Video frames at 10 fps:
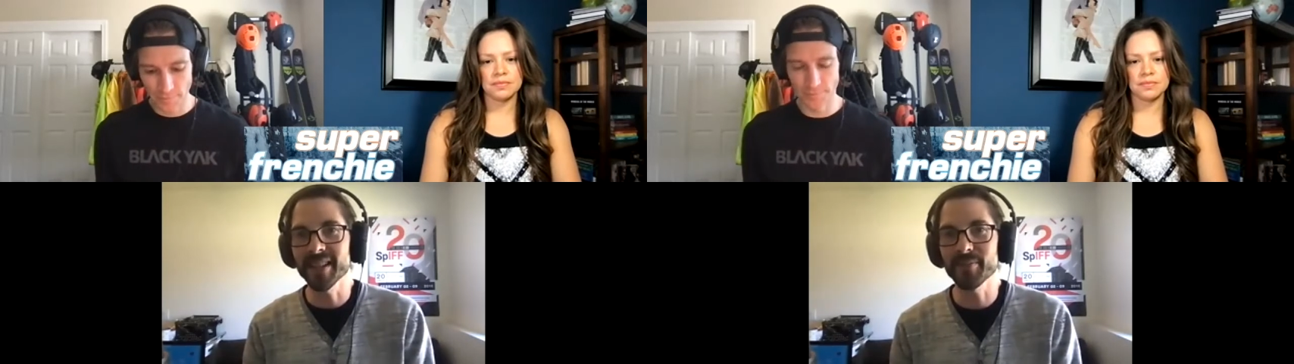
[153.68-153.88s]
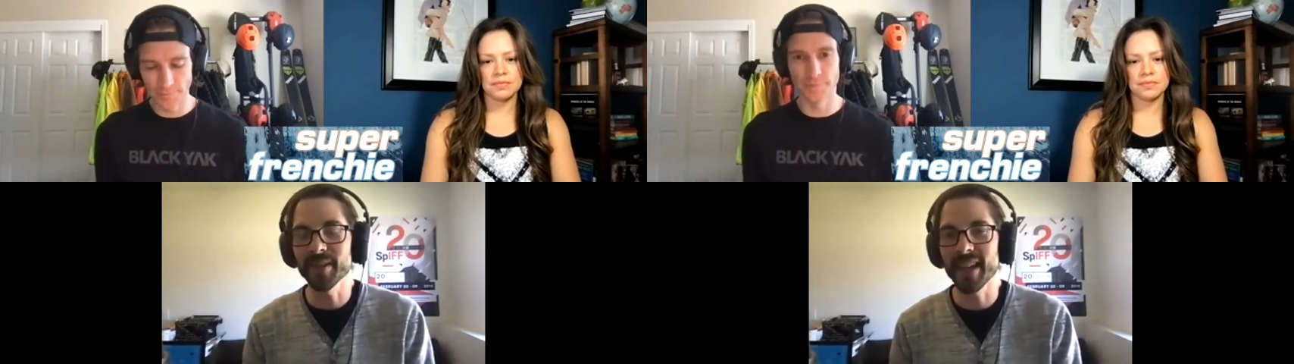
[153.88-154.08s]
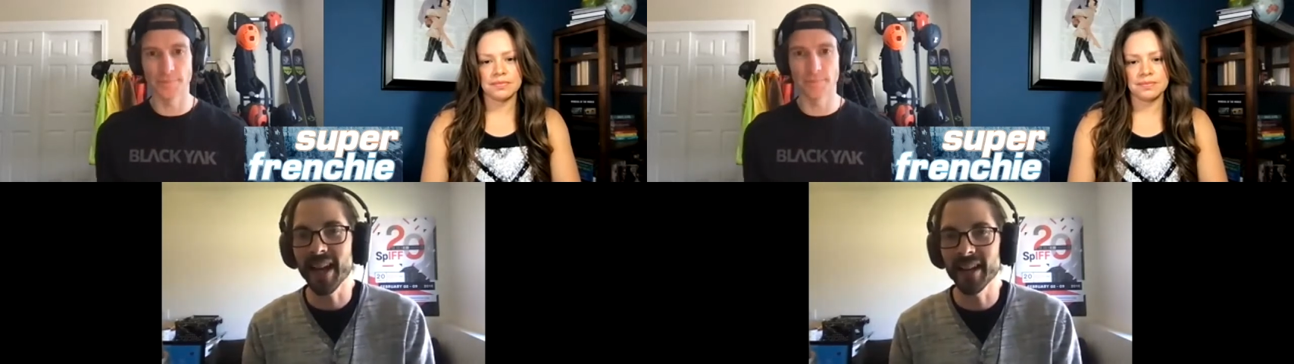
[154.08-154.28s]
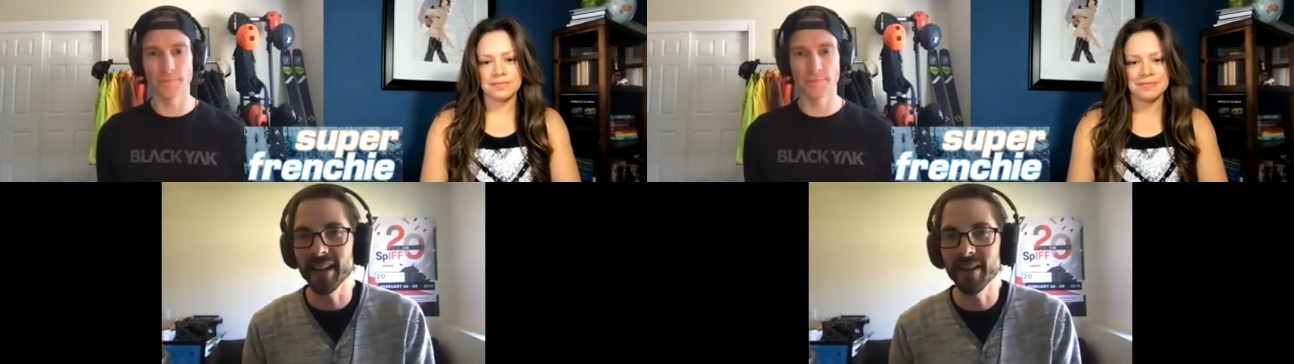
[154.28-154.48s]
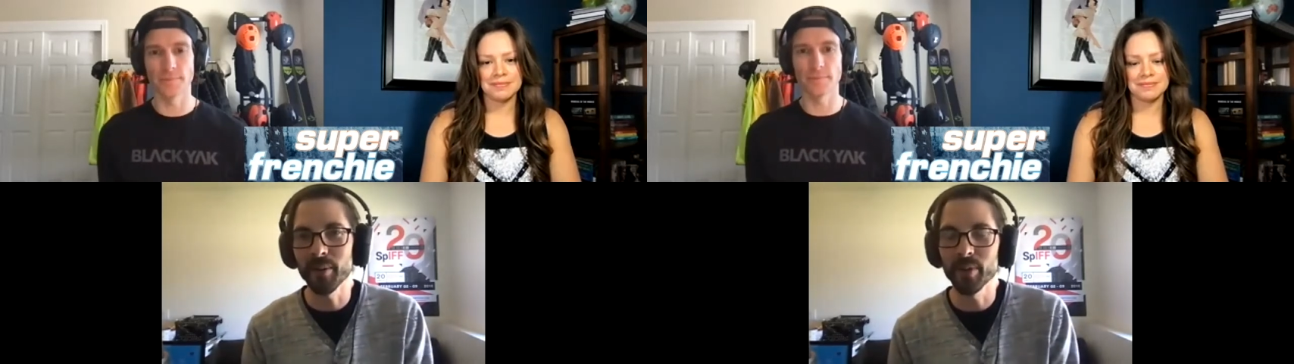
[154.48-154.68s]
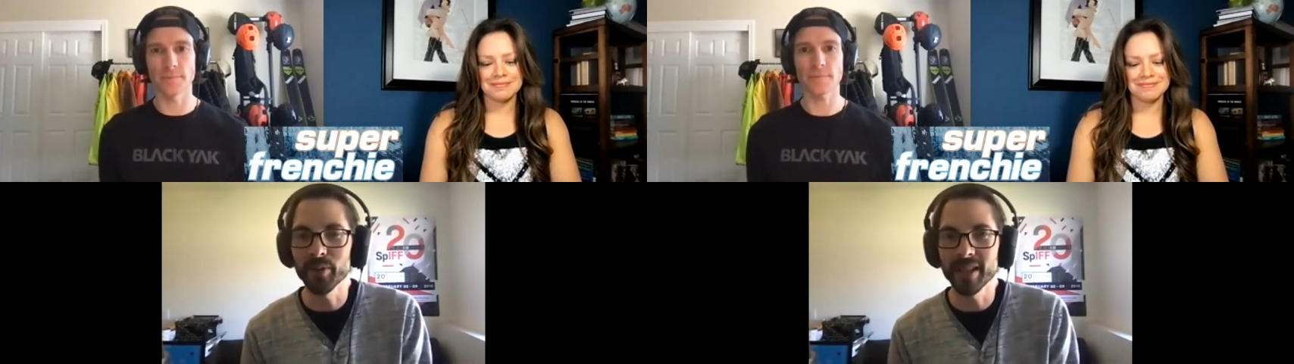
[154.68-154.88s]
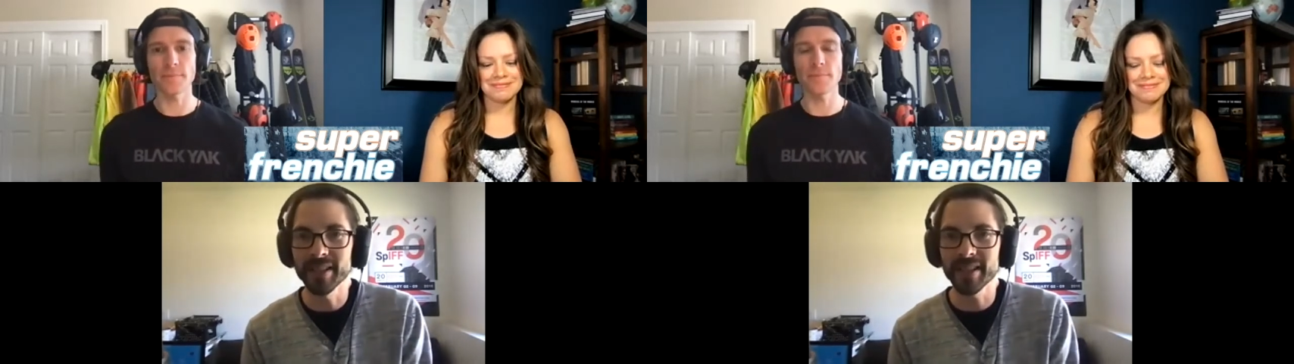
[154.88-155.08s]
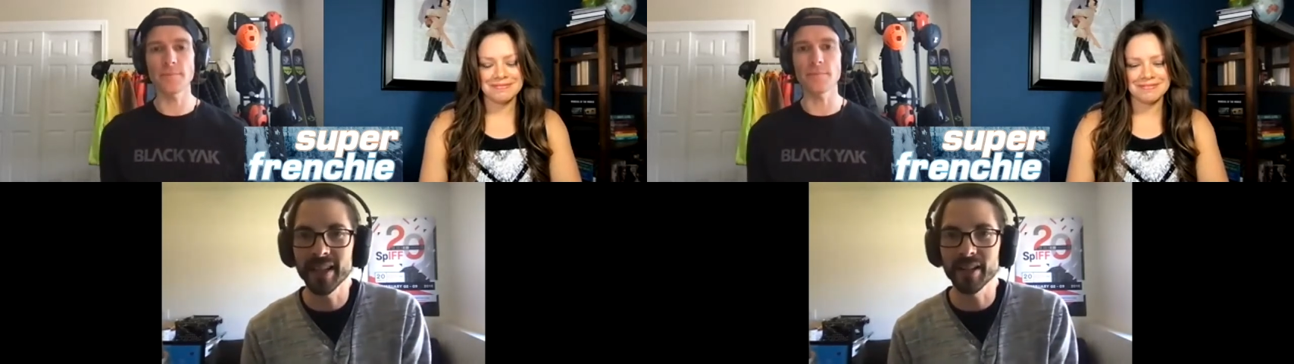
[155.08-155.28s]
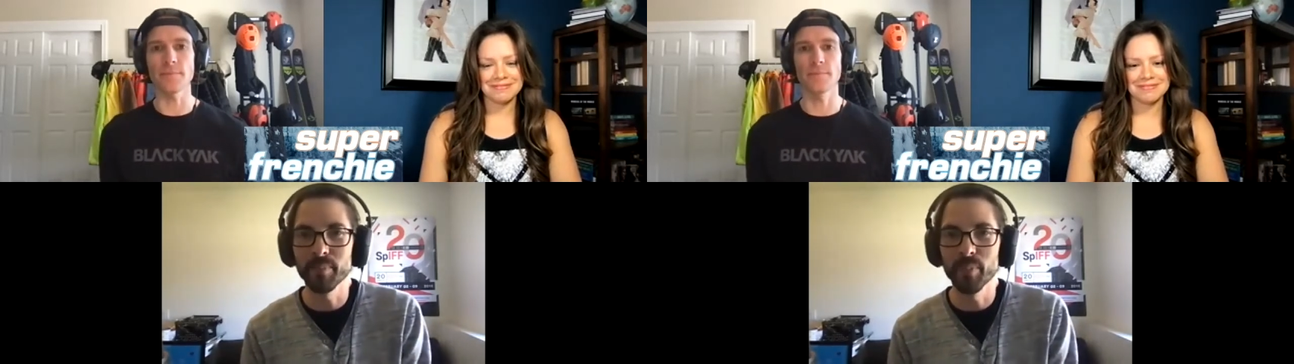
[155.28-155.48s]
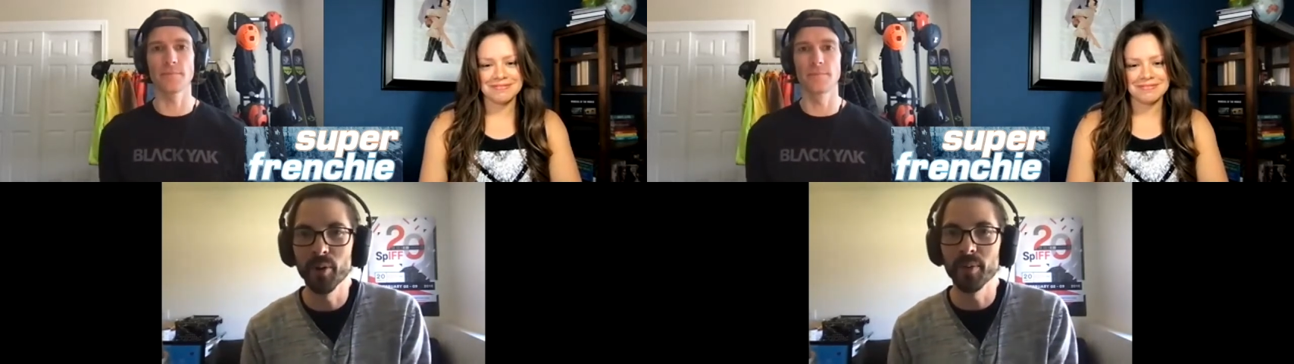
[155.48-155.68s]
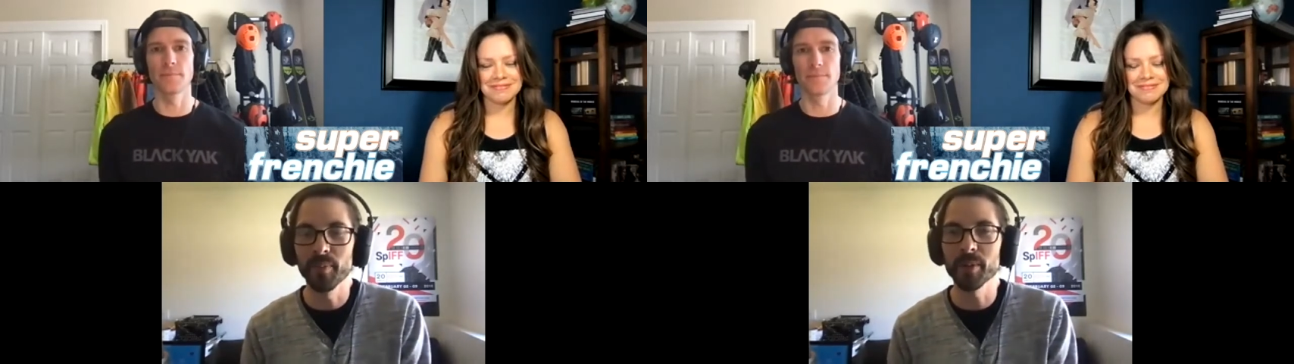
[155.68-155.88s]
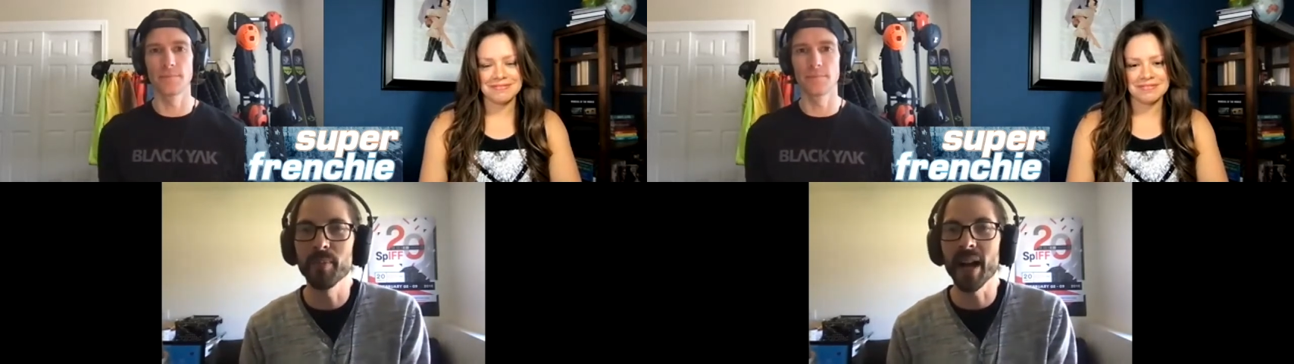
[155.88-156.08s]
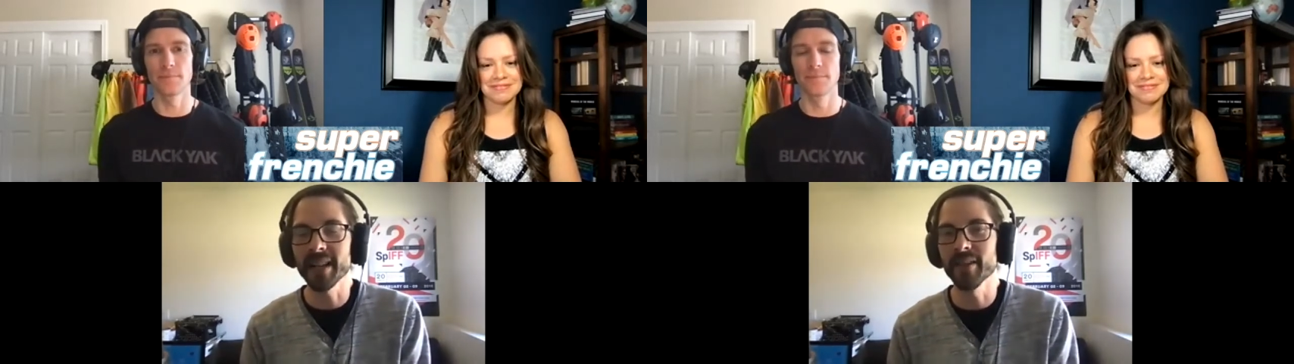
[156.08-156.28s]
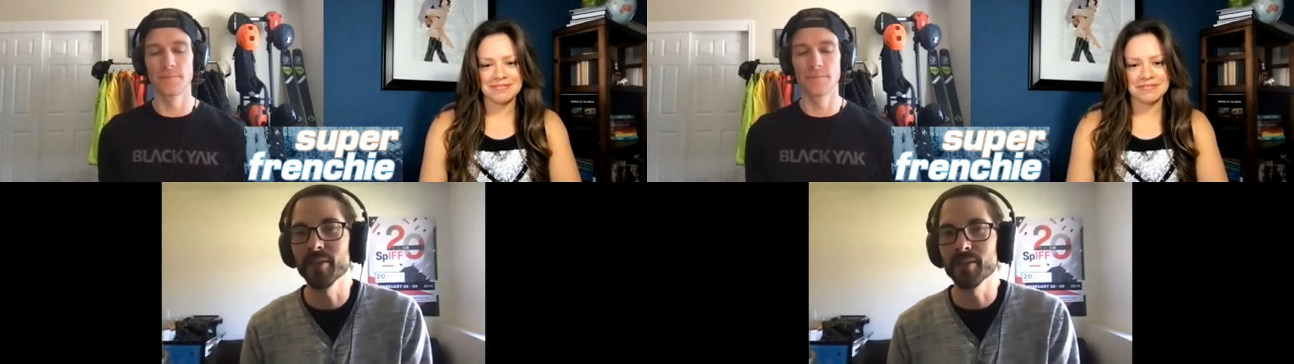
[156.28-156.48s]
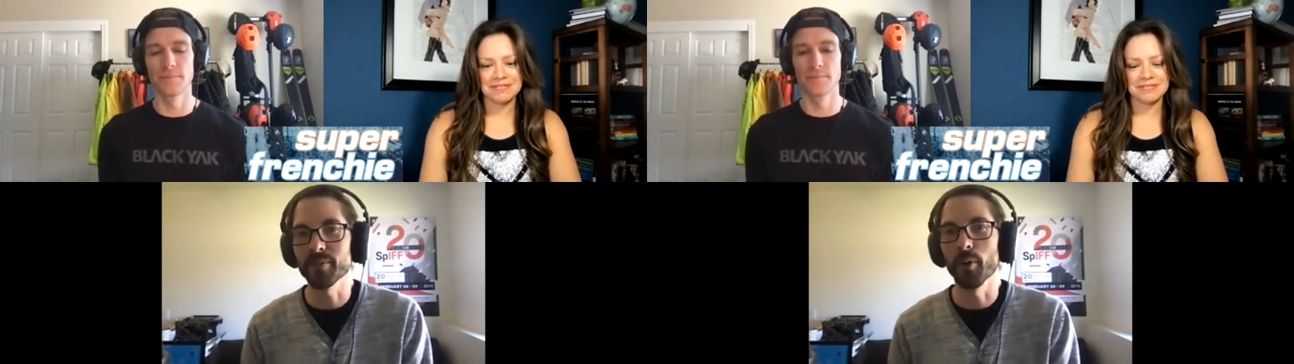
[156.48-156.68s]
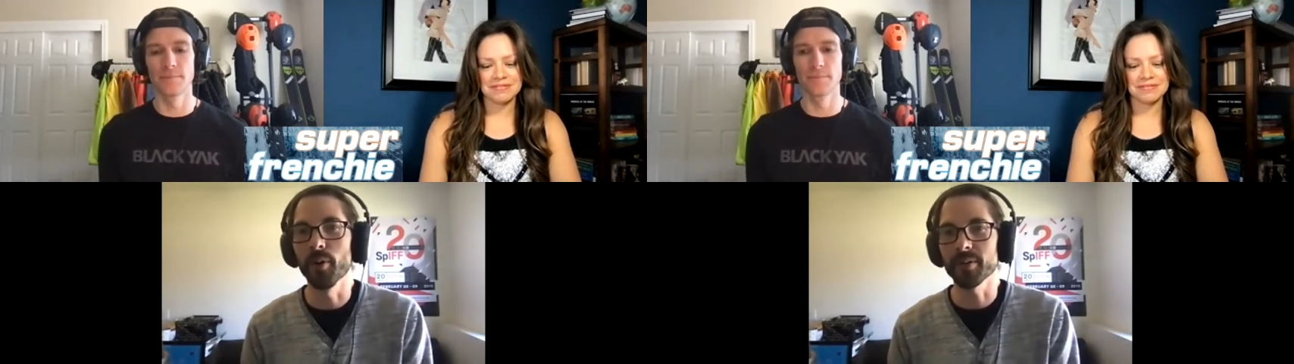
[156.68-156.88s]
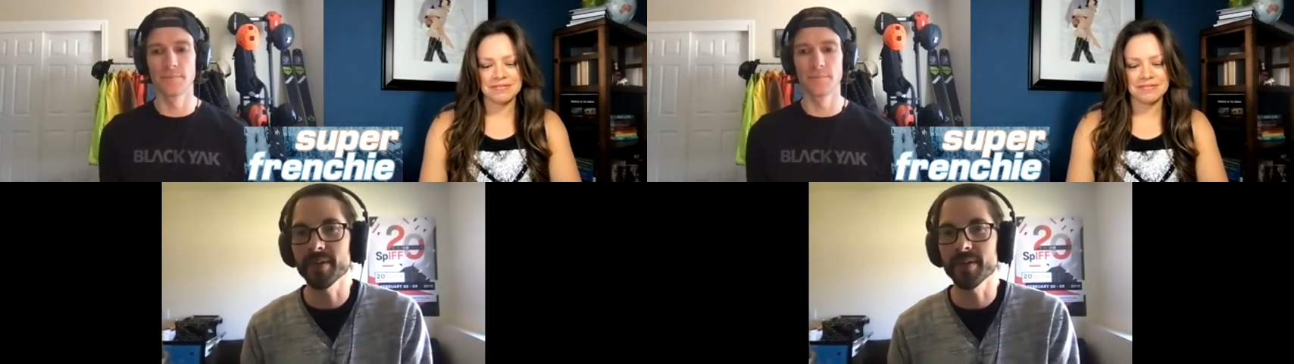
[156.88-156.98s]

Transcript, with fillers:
Speaker 1: that and an ability to kind of combine, combine those roles.